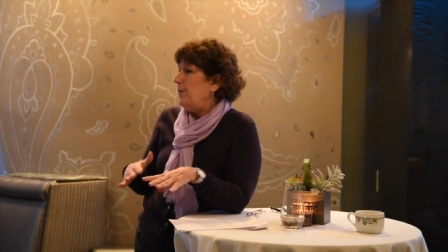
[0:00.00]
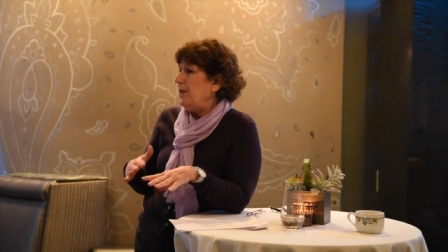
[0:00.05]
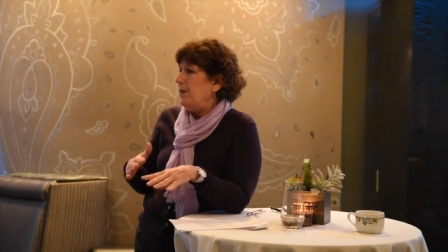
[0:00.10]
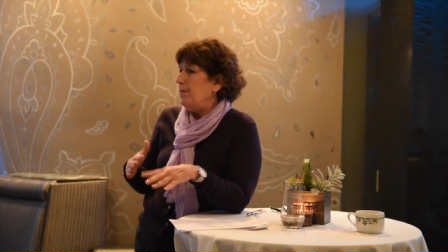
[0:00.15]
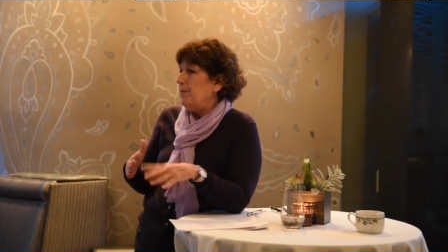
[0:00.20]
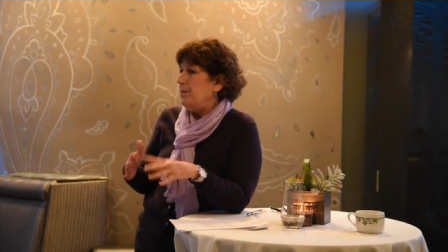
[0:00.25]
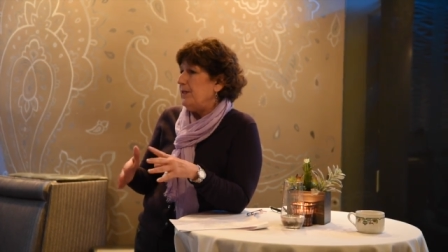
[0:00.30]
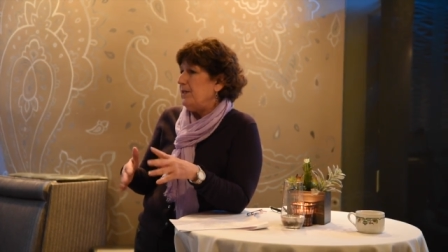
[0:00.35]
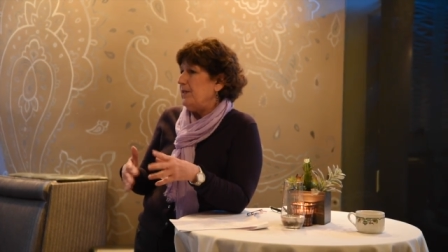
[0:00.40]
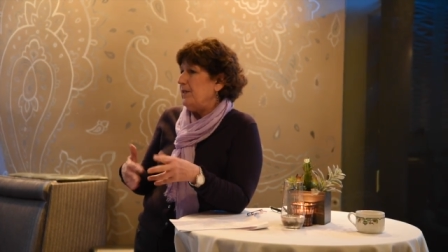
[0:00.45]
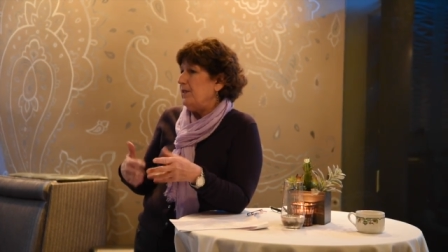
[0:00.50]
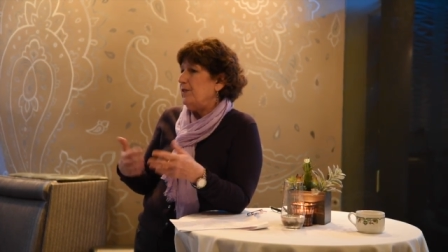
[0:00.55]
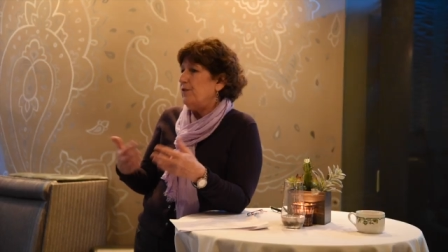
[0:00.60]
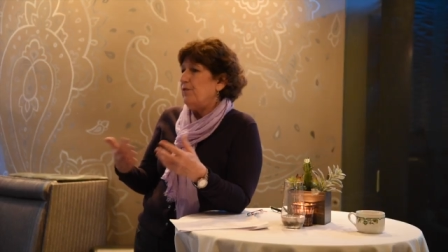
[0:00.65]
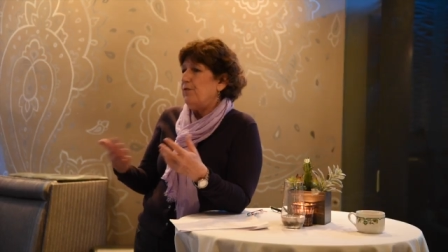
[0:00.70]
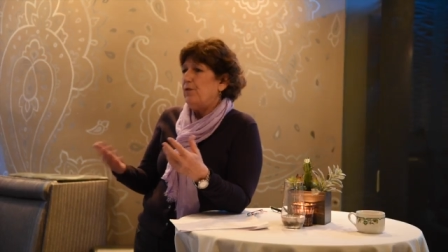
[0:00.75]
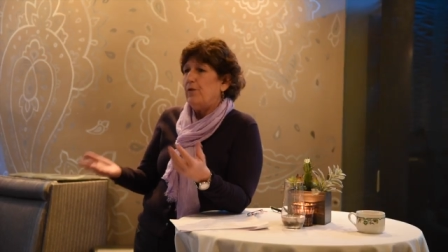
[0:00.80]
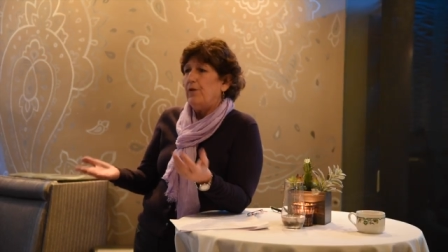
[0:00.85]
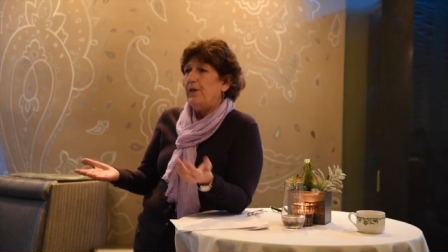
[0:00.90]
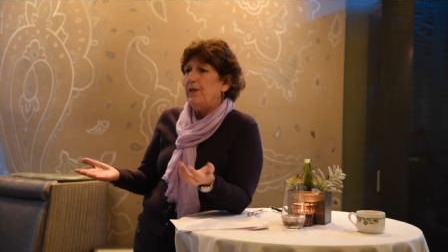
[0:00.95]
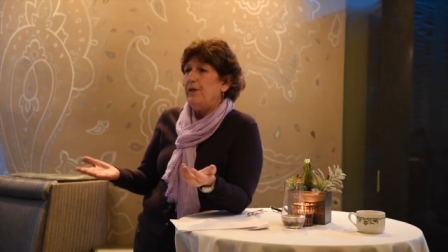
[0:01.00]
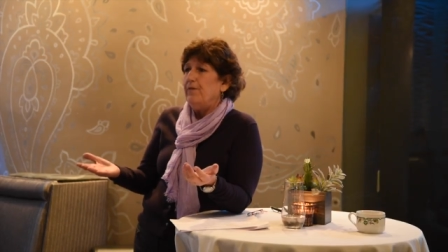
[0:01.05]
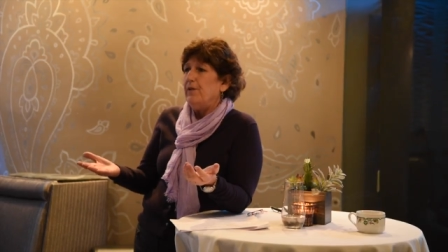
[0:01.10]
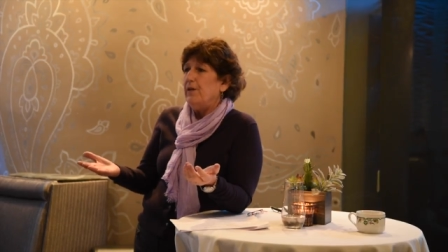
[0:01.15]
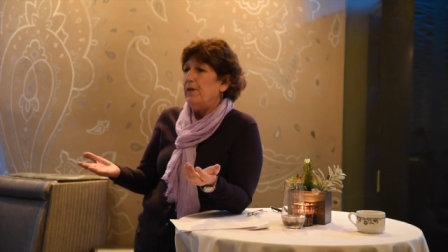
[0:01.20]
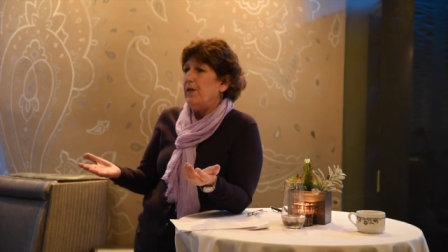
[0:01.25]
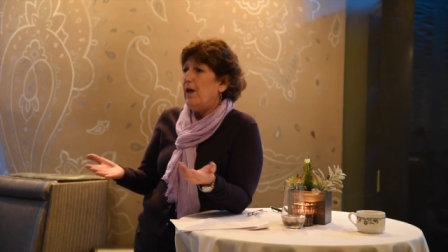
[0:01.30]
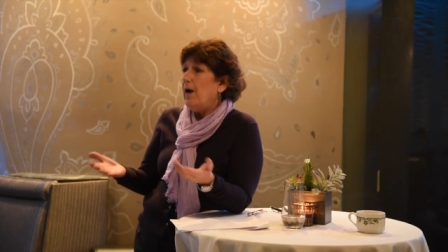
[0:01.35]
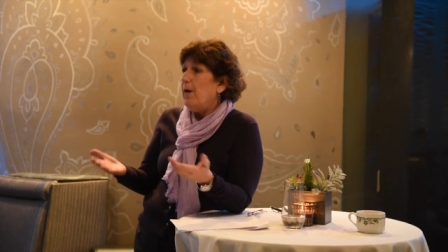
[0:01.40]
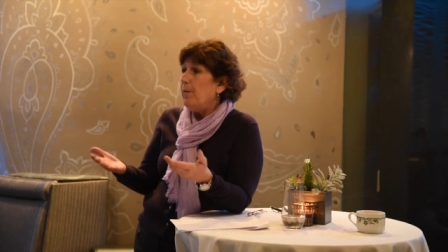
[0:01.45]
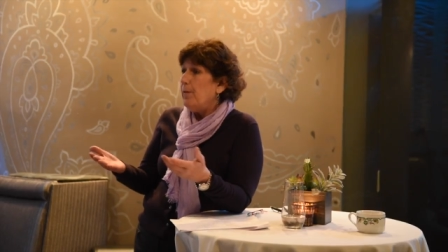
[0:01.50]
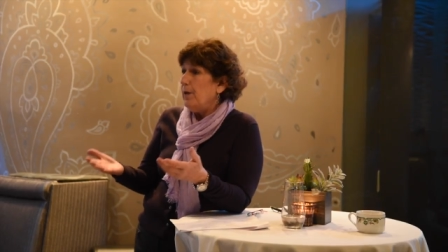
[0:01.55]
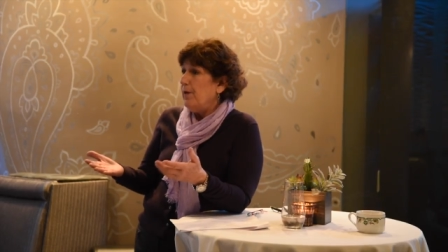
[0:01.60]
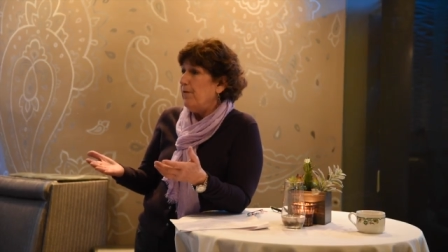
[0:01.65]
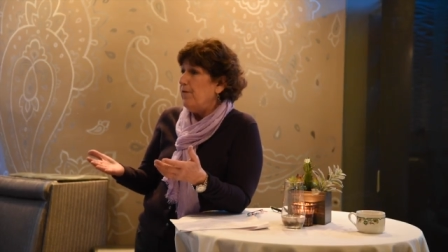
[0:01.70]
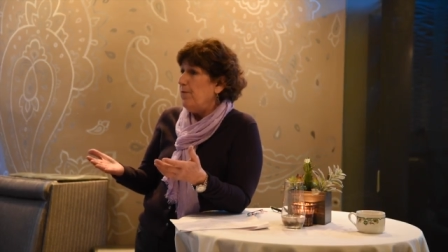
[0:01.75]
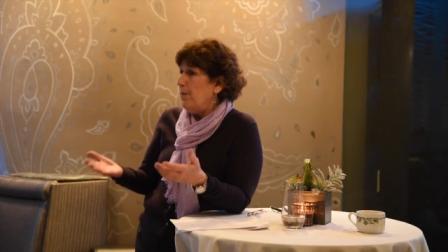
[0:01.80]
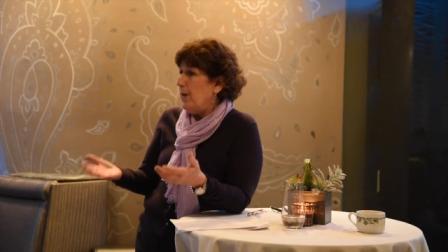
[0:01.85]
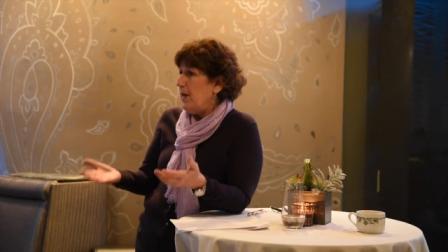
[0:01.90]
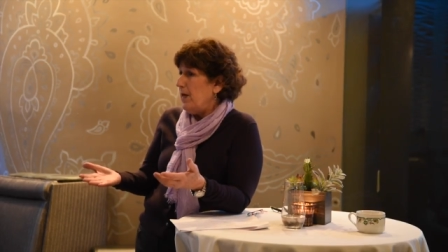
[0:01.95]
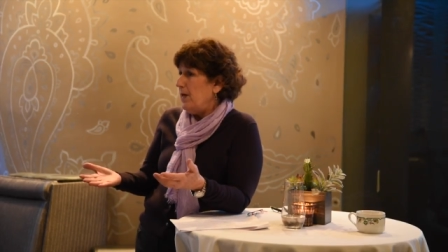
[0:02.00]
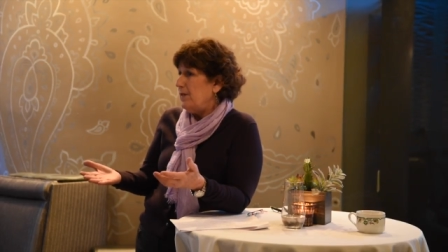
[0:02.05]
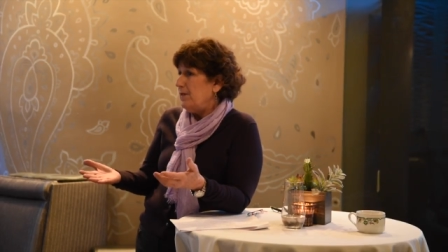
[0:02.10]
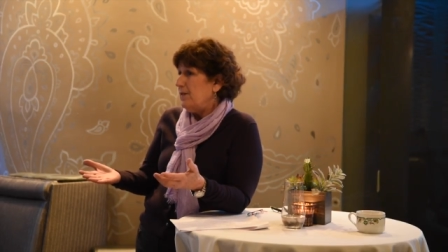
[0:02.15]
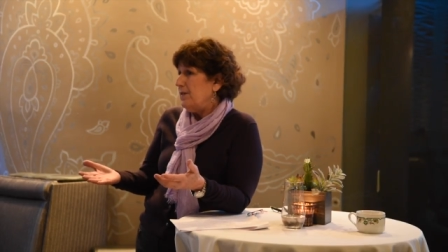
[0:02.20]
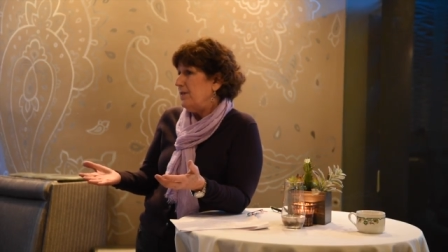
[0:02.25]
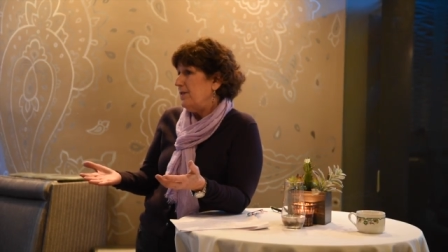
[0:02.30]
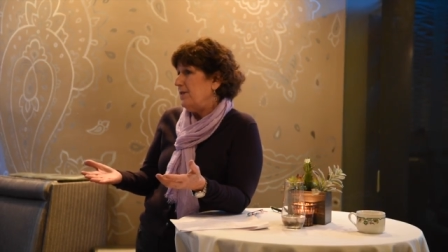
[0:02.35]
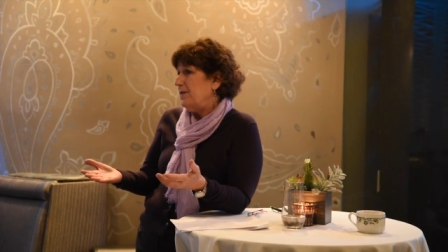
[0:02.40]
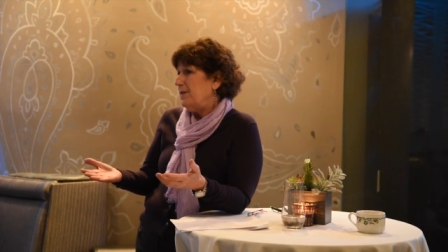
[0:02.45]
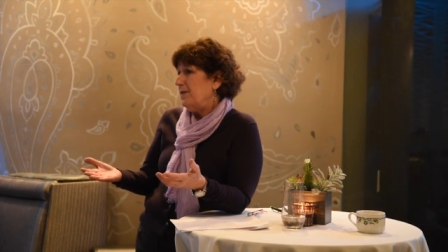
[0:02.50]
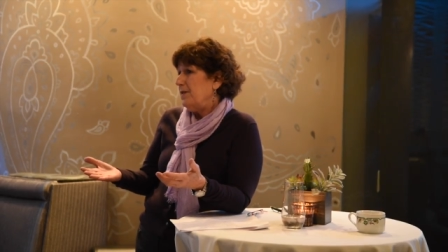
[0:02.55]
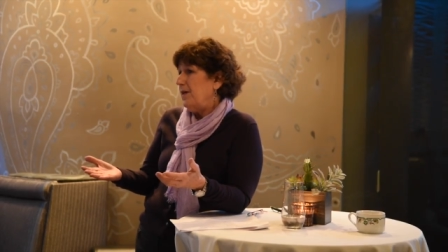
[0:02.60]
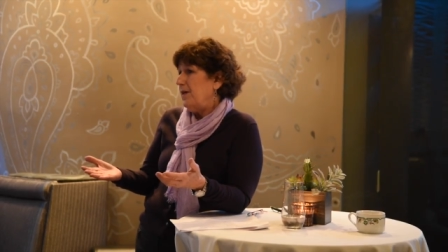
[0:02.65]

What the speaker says: be in business for even a couple of months